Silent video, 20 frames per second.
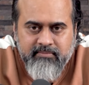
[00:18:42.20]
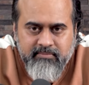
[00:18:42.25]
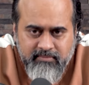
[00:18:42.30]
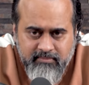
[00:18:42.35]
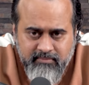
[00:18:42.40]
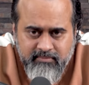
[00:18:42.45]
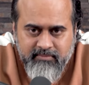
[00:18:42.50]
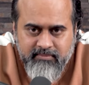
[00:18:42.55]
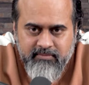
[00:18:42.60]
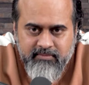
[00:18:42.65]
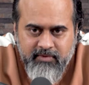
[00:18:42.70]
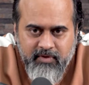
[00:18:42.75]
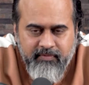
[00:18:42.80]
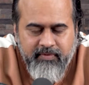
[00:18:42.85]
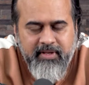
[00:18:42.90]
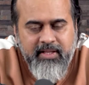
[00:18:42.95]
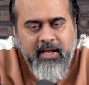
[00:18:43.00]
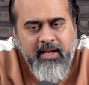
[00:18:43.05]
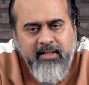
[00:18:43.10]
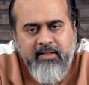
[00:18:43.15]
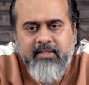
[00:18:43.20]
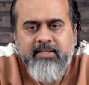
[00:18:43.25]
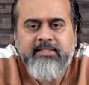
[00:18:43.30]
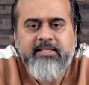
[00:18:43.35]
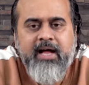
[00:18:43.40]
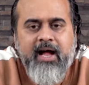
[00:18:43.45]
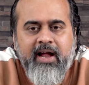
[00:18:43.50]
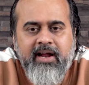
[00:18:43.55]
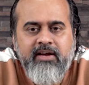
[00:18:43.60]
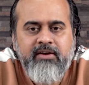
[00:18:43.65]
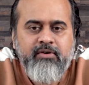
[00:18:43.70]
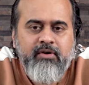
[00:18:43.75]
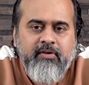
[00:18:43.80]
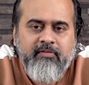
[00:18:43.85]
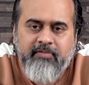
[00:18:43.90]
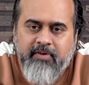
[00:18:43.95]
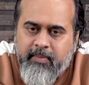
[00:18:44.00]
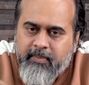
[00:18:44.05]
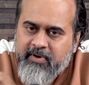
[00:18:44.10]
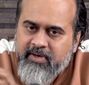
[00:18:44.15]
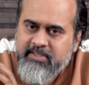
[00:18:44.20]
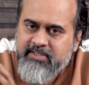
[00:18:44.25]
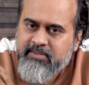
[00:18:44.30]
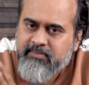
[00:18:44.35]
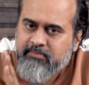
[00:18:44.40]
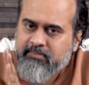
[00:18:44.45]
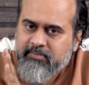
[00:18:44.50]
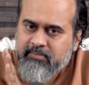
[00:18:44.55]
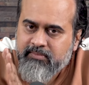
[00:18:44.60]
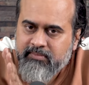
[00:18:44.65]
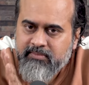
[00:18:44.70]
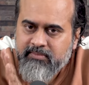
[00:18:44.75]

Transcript: Hmm? is height of liberalism.